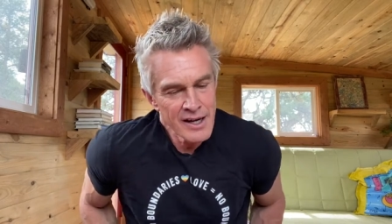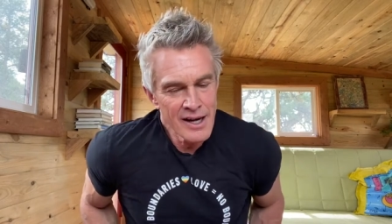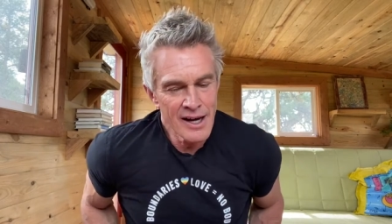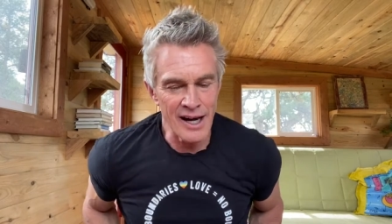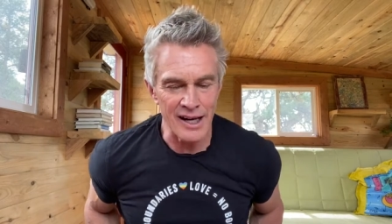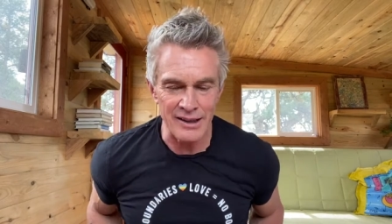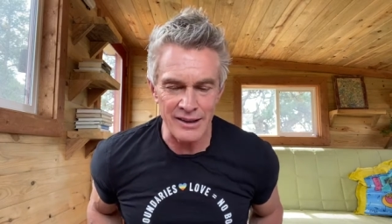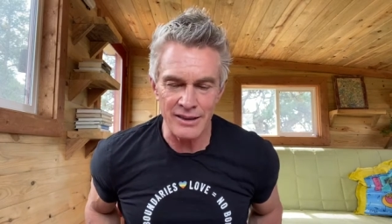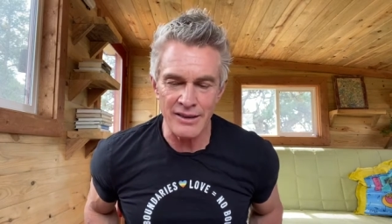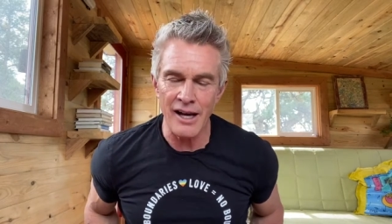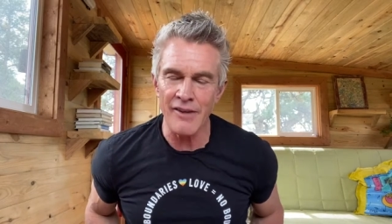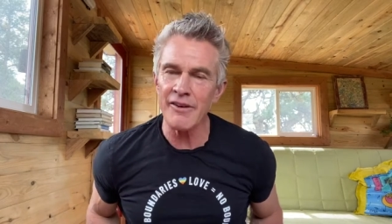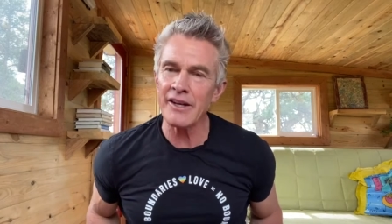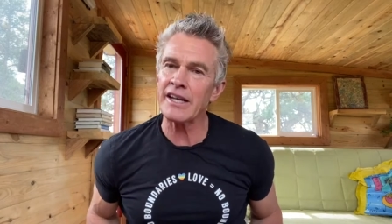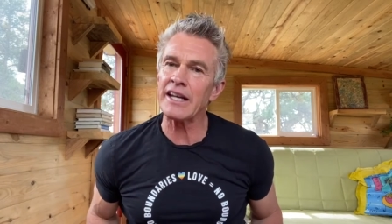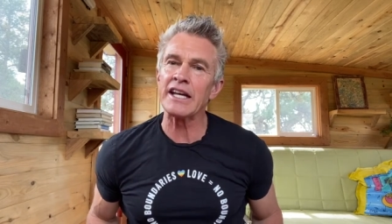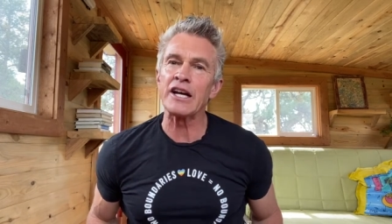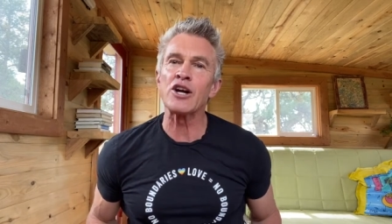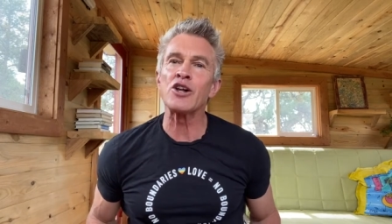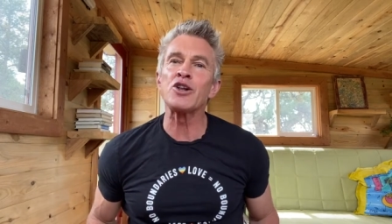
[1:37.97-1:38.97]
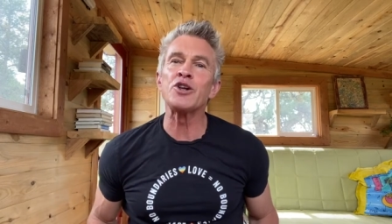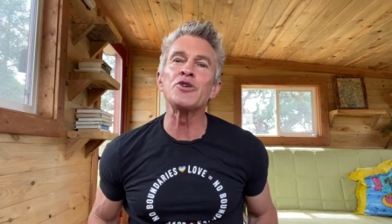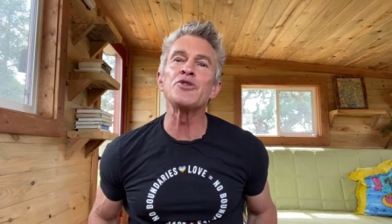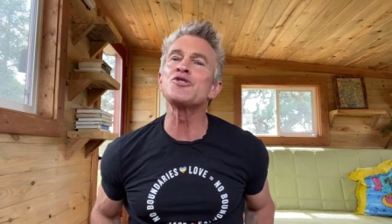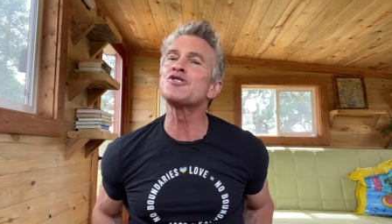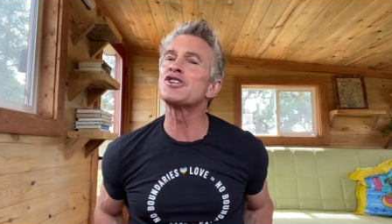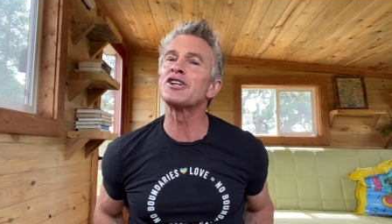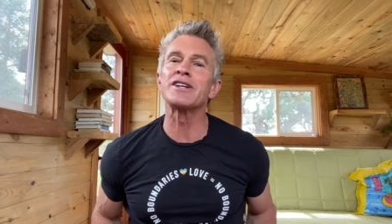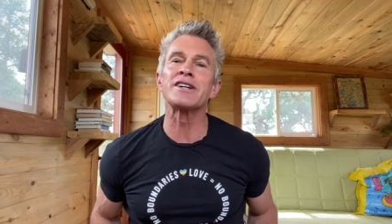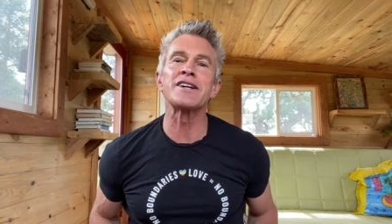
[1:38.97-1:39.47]
I love it,
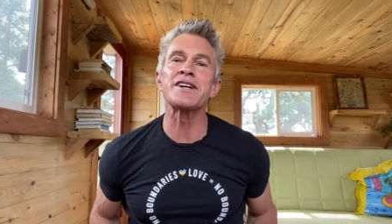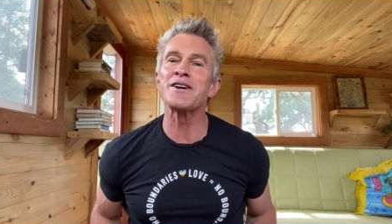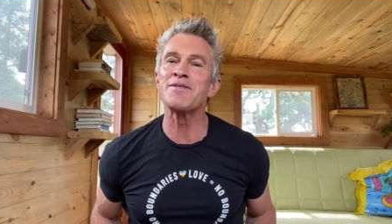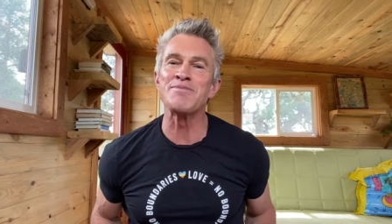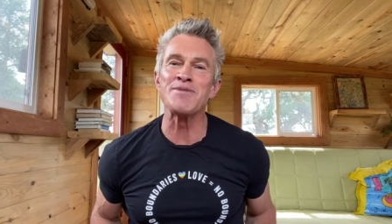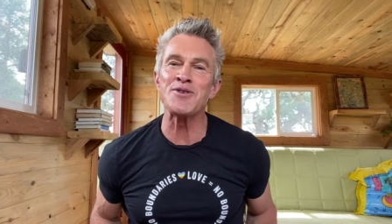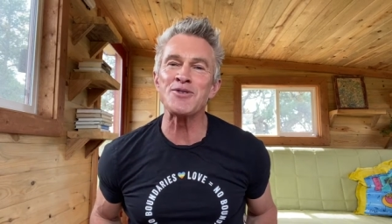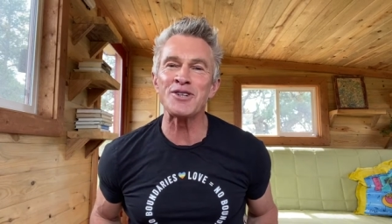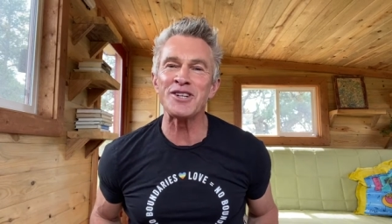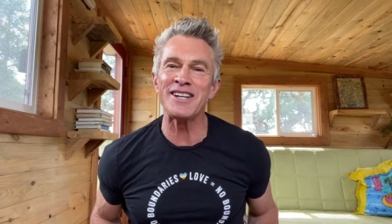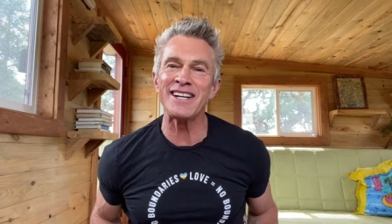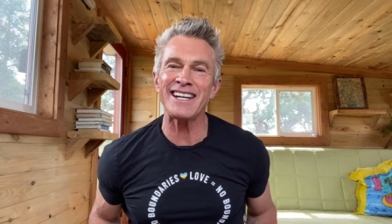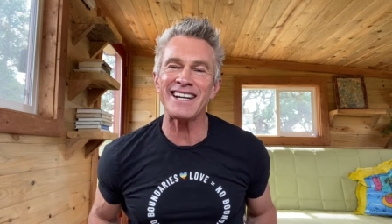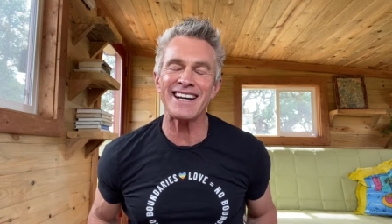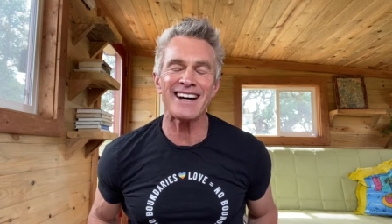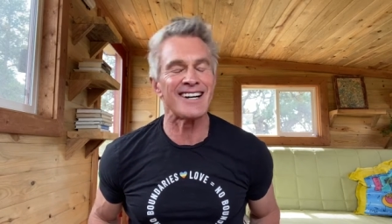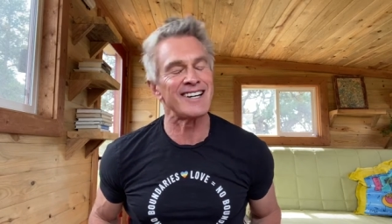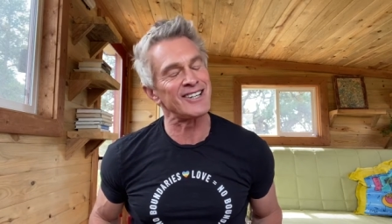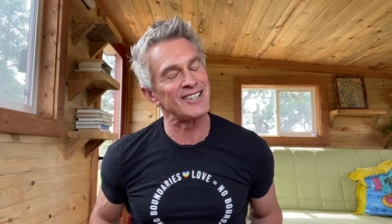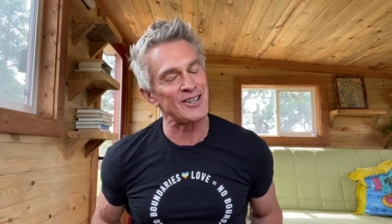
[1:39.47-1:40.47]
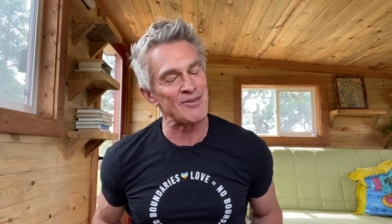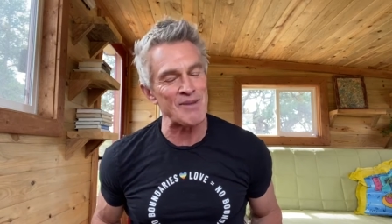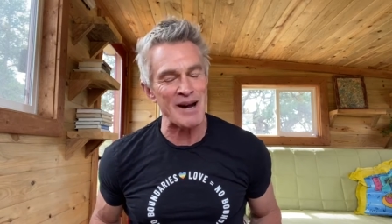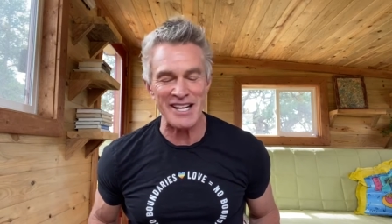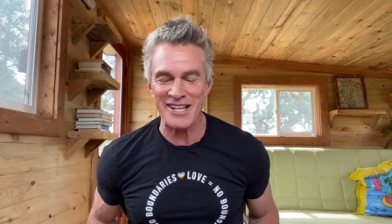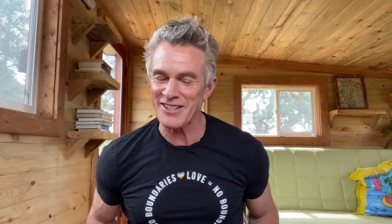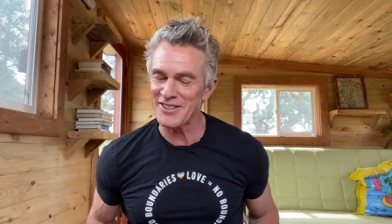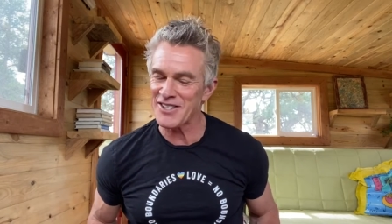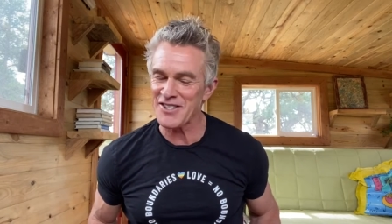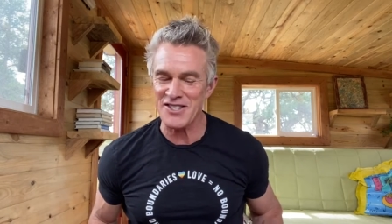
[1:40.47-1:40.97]
inclusion, community. Oh my
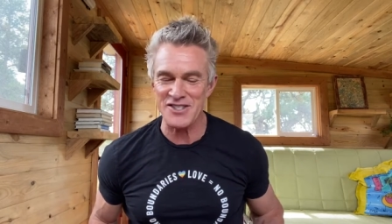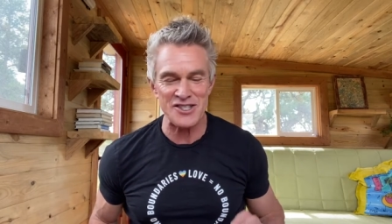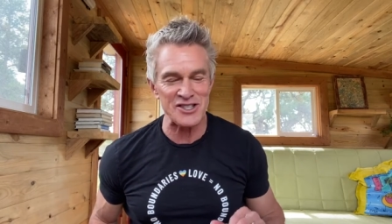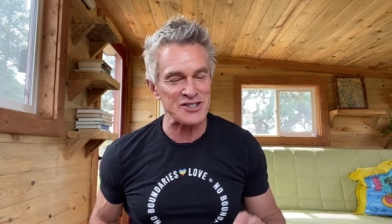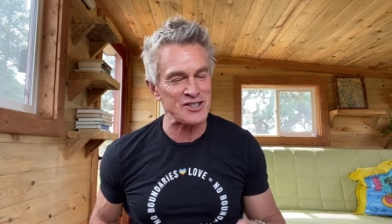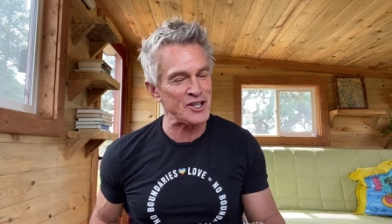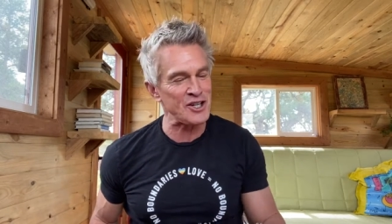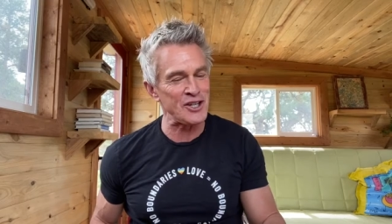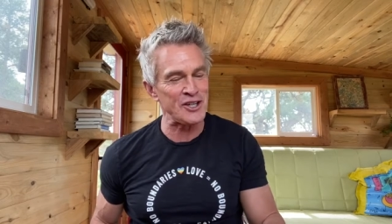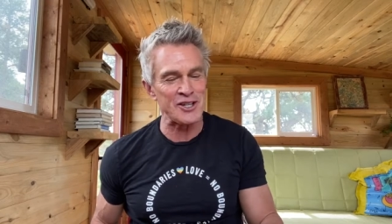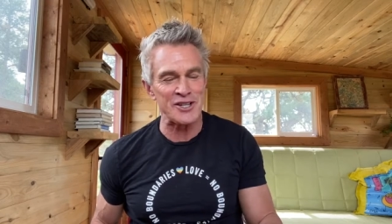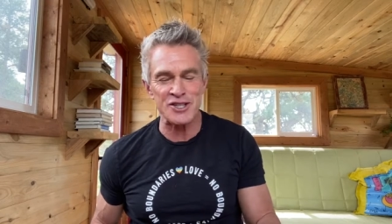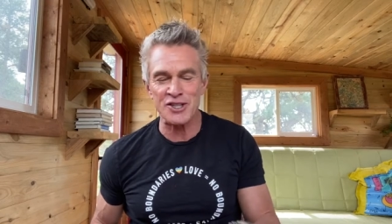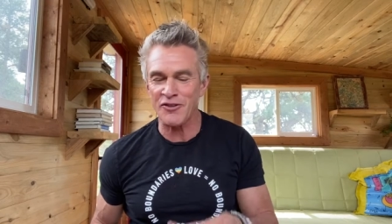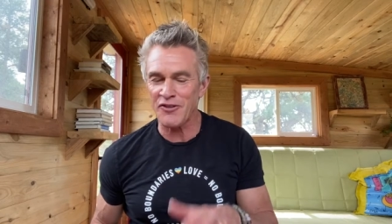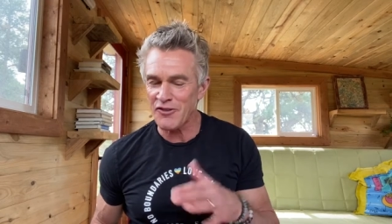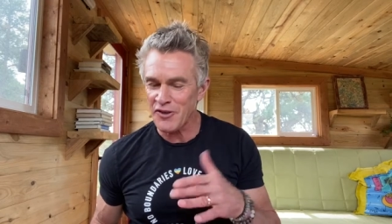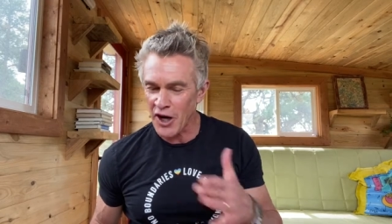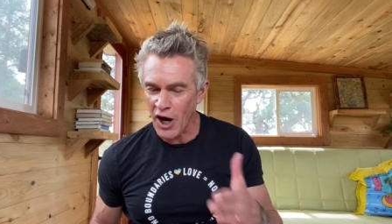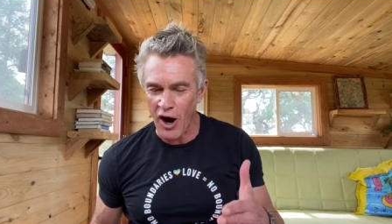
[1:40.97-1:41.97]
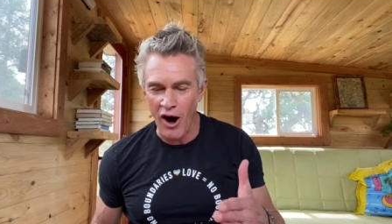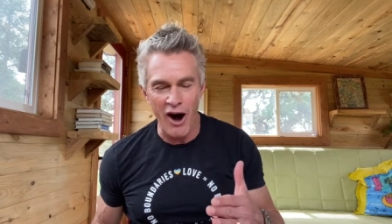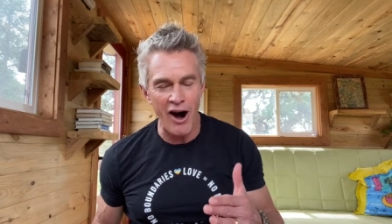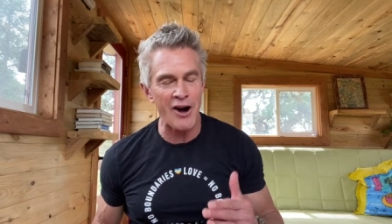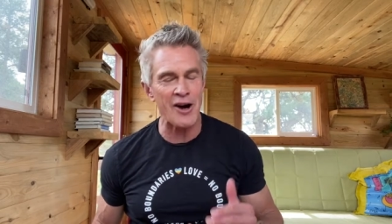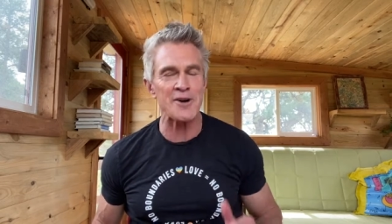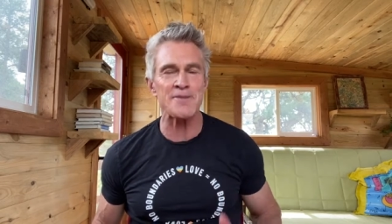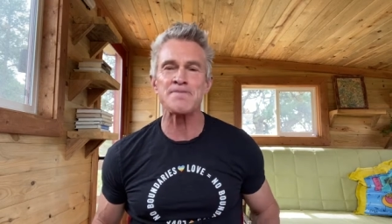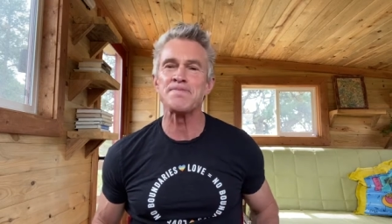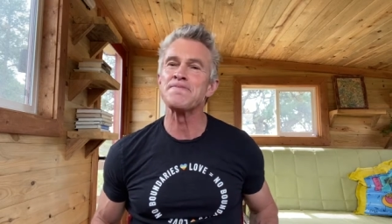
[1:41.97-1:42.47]
goodness, this is good. It's good for your
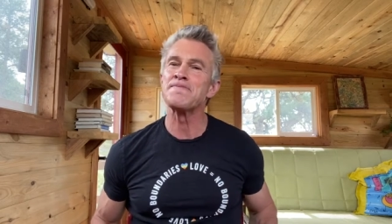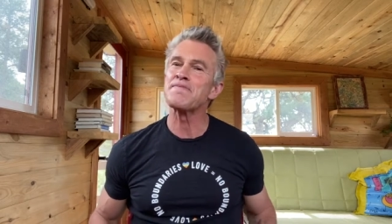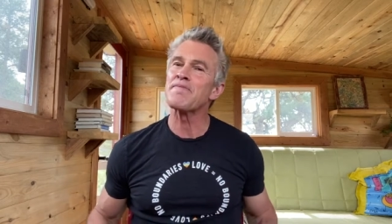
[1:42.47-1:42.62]
heart.